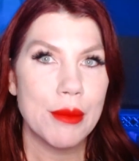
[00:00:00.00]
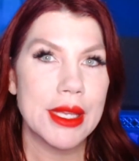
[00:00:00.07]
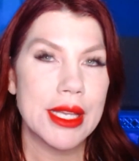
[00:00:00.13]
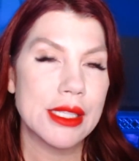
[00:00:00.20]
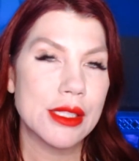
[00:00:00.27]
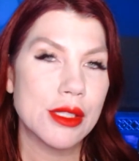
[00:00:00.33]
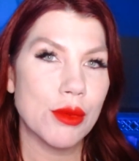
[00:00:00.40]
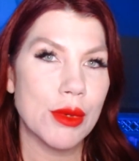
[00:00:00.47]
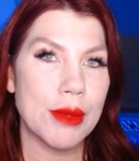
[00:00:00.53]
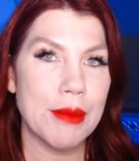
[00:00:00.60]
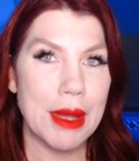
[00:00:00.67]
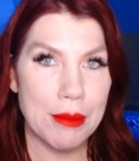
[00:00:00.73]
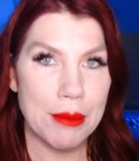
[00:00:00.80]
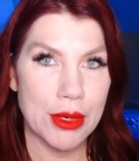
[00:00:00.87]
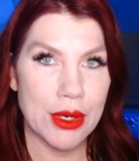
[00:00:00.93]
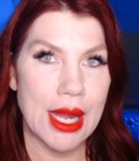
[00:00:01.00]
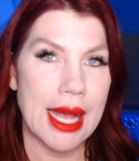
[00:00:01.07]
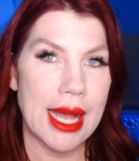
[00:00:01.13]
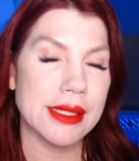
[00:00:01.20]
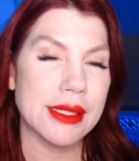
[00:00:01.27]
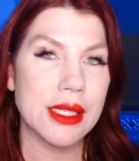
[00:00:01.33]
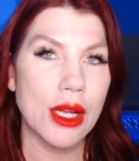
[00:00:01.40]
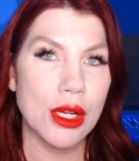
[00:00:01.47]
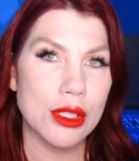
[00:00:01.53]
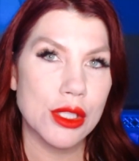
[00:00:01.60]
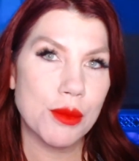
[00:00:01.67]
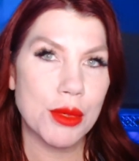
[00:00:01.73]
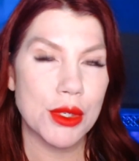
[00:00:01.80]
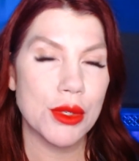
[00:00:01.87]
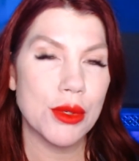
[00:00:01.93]
Because remember, as an
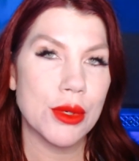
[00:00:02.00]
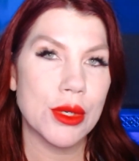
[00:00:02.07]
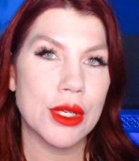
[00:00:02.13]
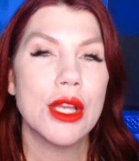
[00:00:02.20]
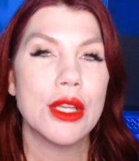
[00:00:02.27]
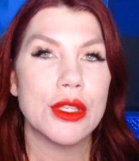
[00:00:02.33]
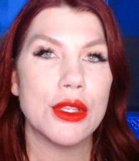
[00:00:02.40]
entrepreneur,